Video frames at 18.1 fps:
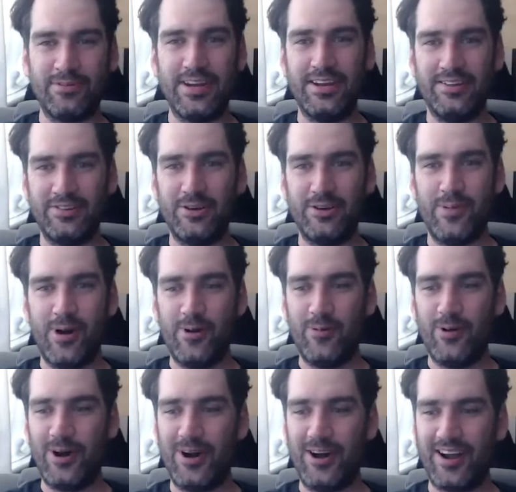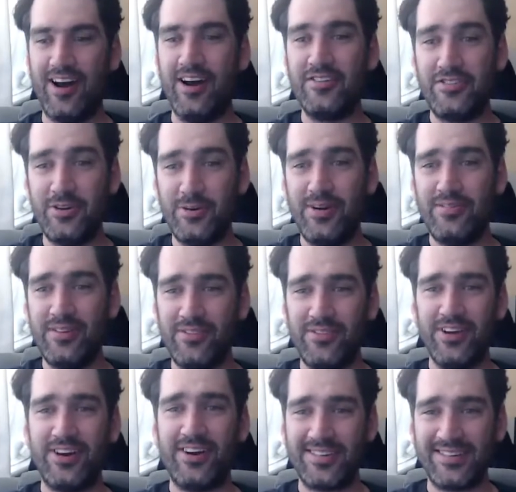redo my work, undo
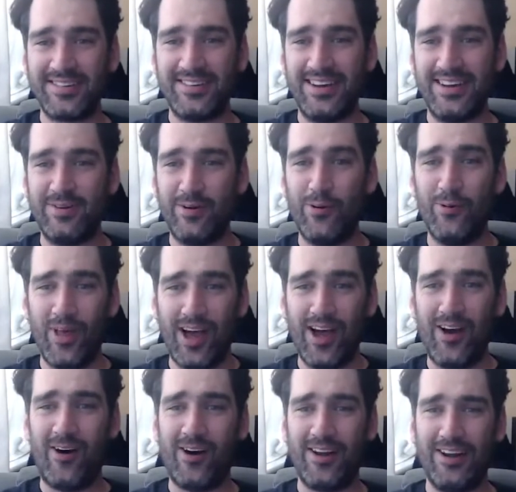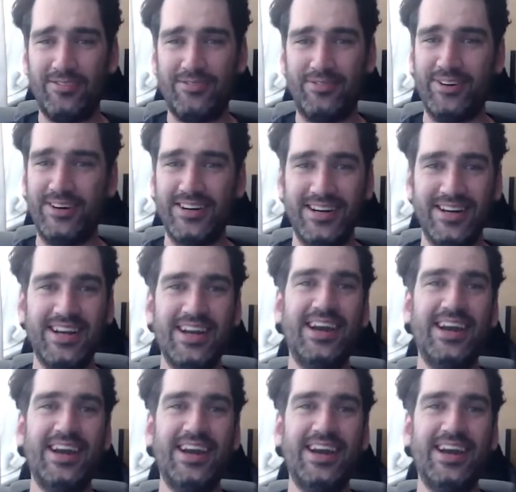everything I just did, all that hard effort.